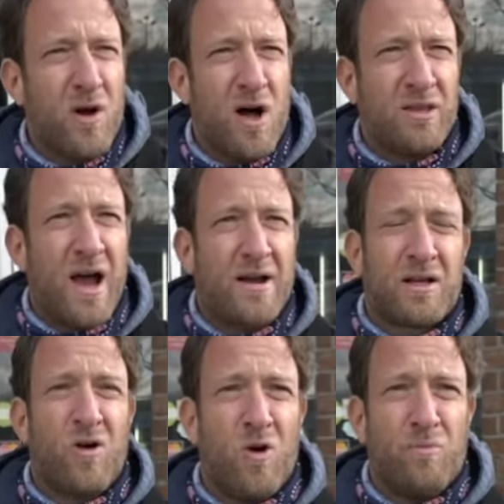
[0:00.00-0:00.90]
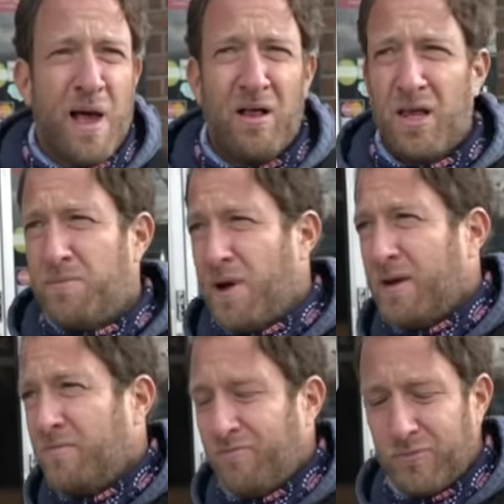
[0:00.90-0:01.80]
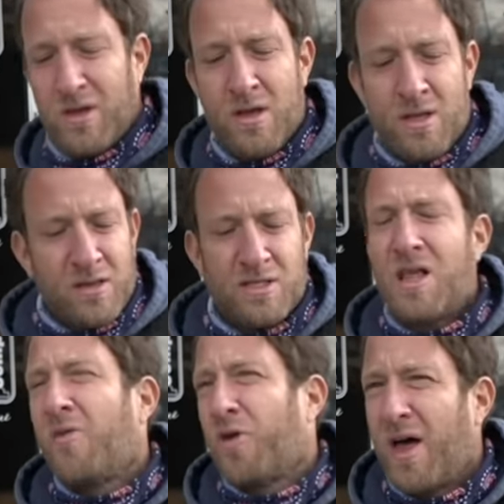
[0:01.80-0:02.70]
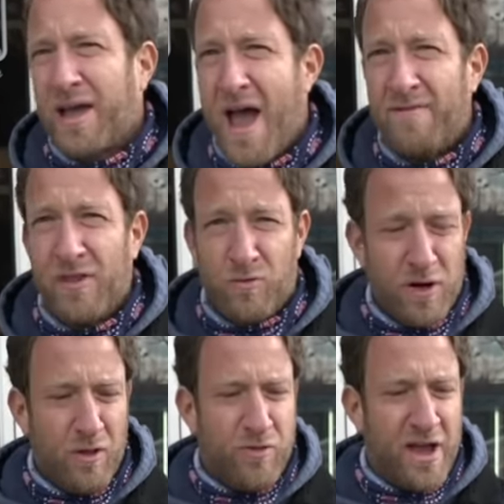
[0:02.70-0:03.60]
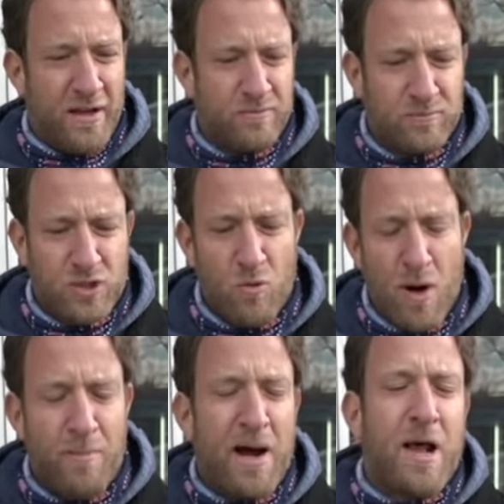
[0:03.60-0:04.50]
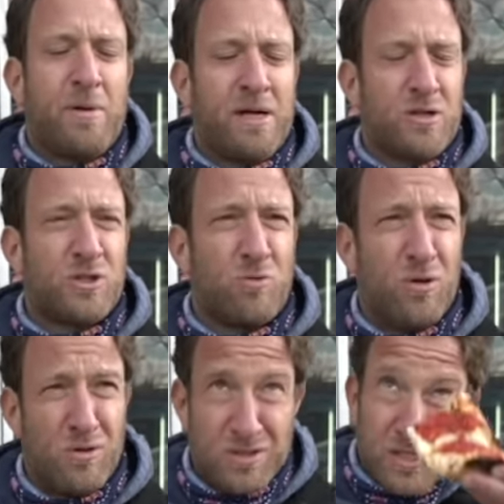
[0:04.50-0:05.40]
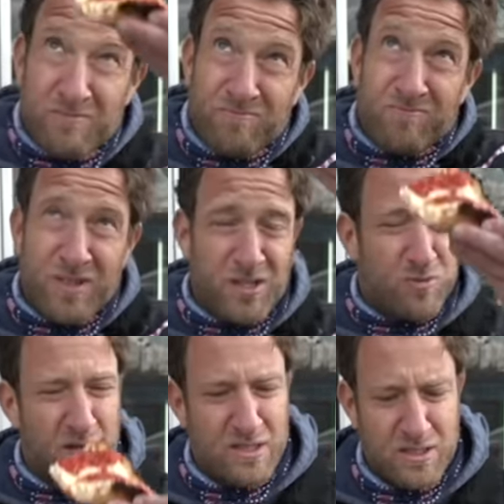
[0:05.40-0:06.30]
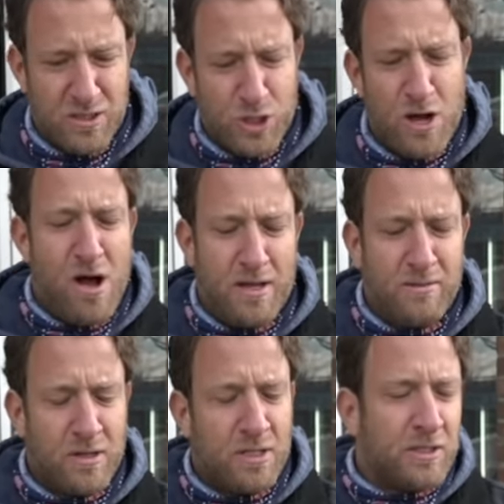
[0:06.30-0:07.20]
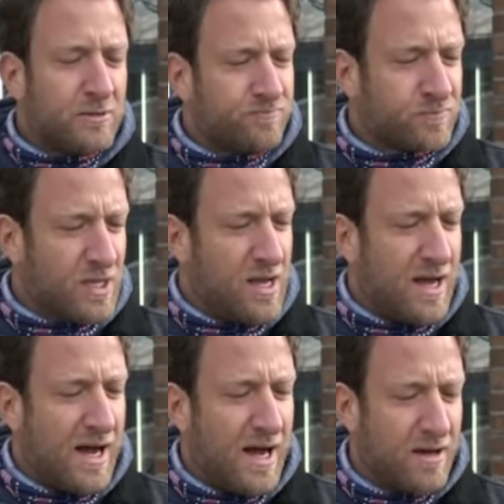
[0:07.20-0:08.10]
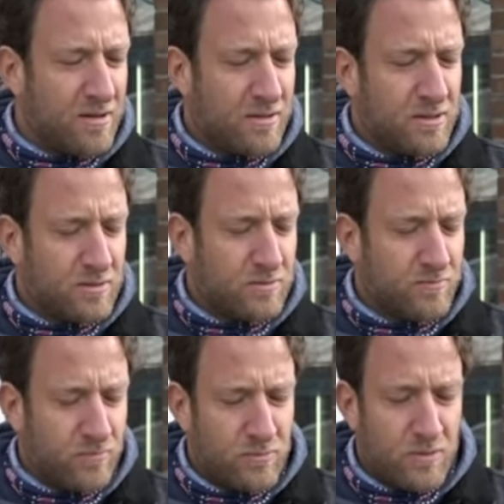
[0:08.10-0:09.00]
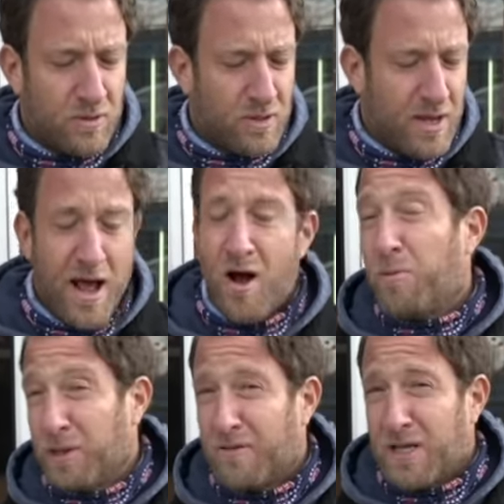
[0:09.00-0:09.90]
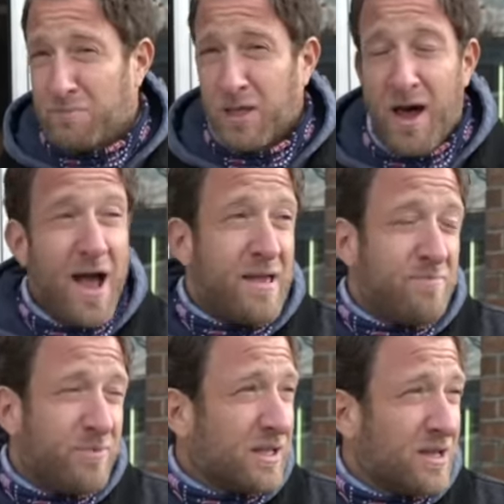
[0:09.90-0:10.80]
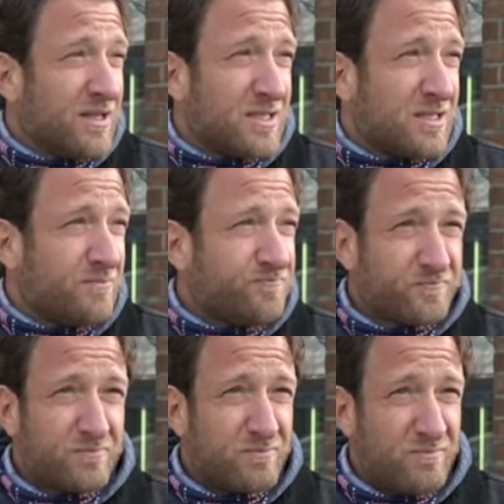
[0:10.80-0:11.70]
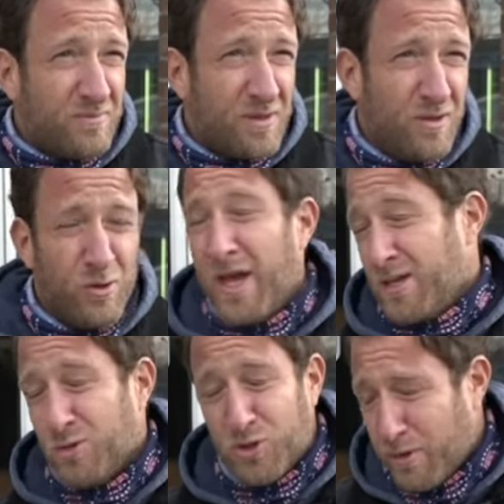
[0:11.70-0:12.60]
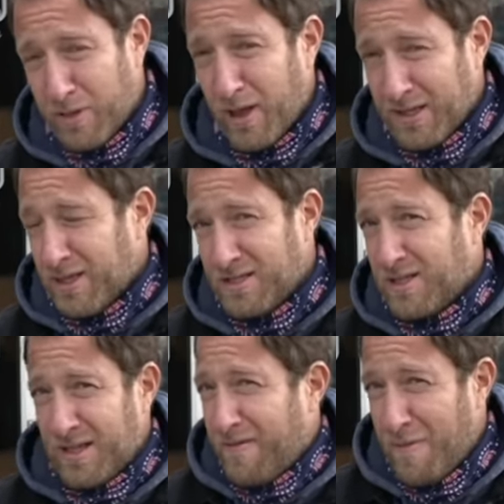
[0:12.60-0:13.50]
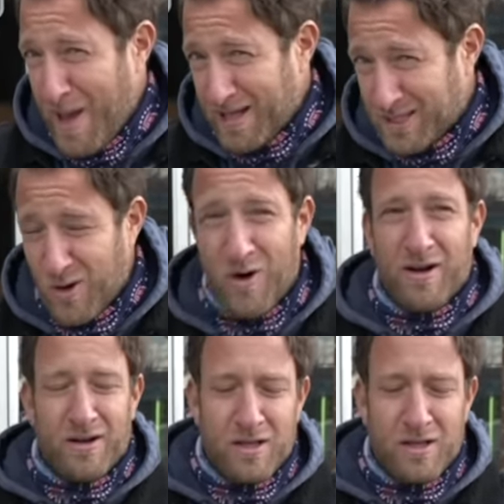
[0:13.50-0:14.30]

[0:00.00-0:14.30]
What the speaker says: it online at Gold Belly, but there's nothing like having the real thing. So one bite, everybody knows the rules. This one's to Sean. And I hope it lives up to the hype, because you can't do a tribute like this and then give a bad score.